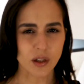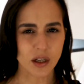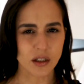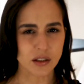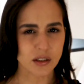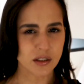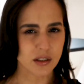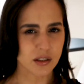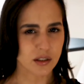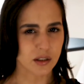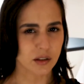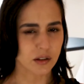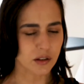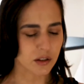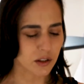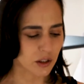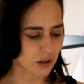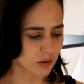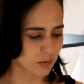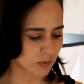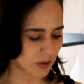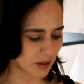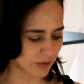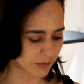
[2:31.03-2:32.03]
it's still a
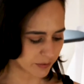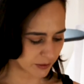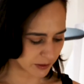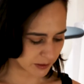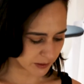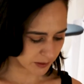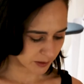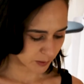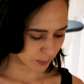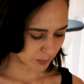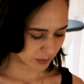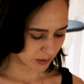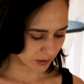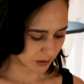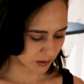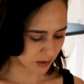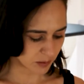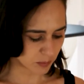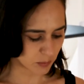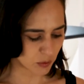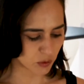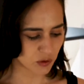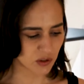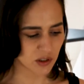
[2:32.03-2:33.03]
good reference,
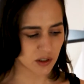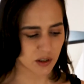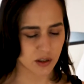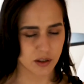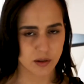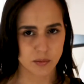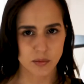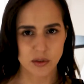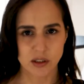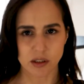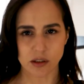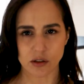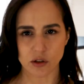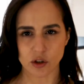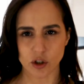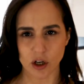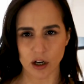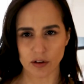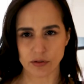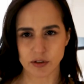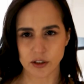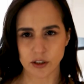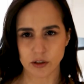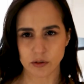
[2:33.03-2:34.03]
because most times these
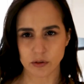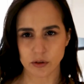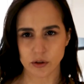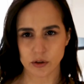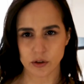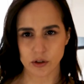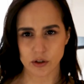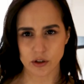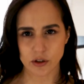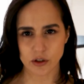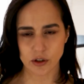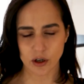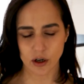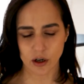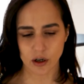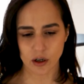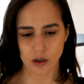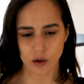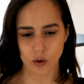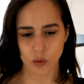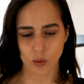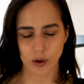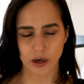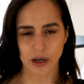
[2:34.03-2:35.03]
drafting rulers
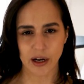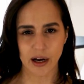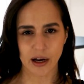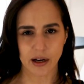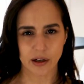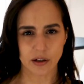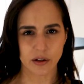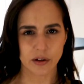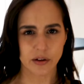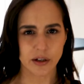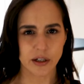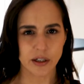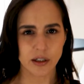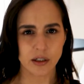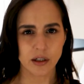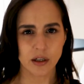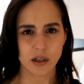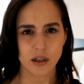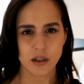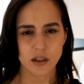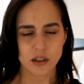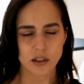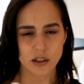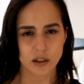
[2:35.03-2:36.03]
are quite accurate.
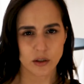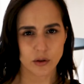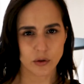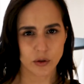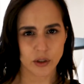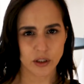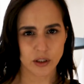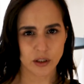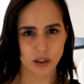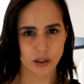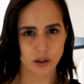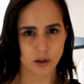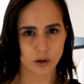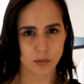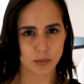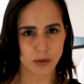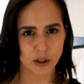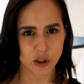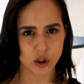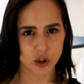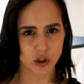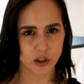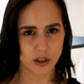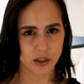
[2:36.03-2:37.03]
So knowing that your
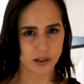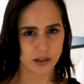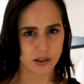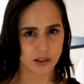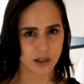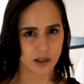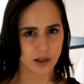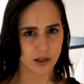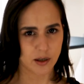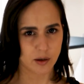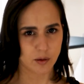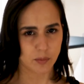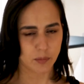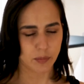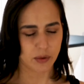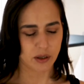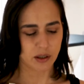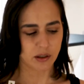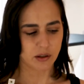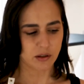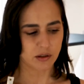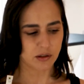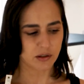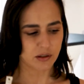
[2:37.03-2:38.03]
measuring tape
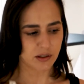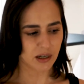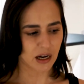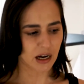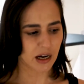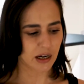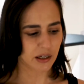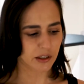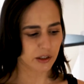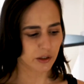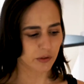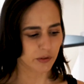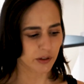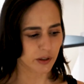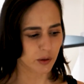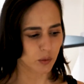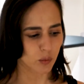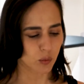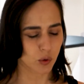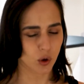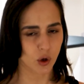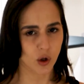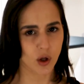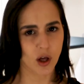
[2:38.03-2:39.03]
is
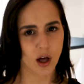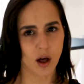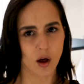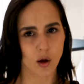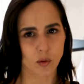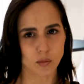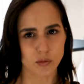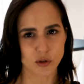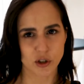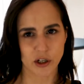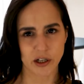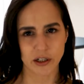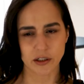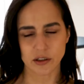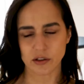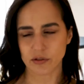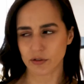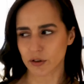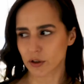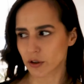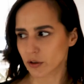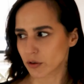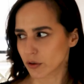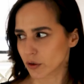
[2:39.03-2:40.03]
accurate will help
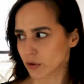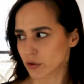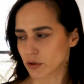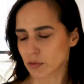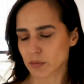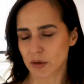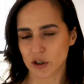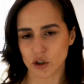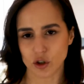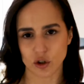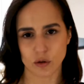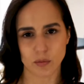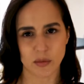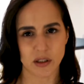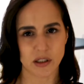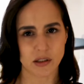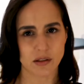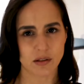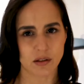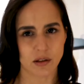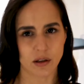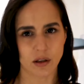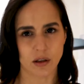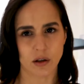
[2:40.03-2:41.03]
transfer those
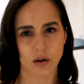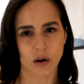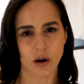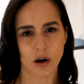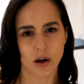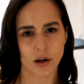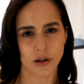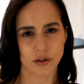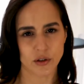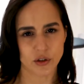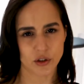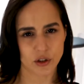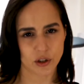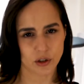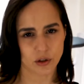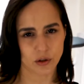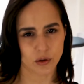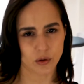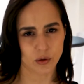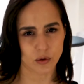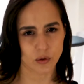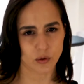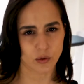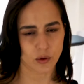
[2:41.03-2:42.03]
measurements later on
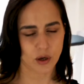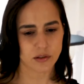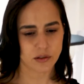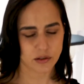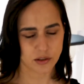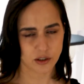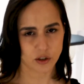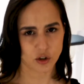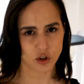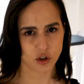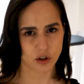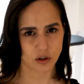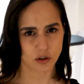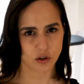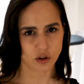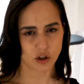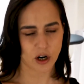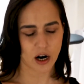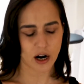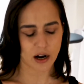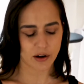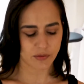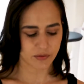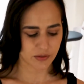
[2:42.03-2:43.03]
to digital
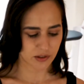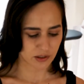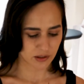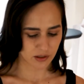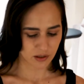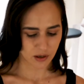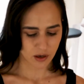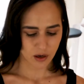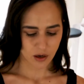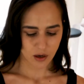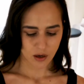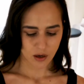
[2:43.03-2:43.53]
drafts.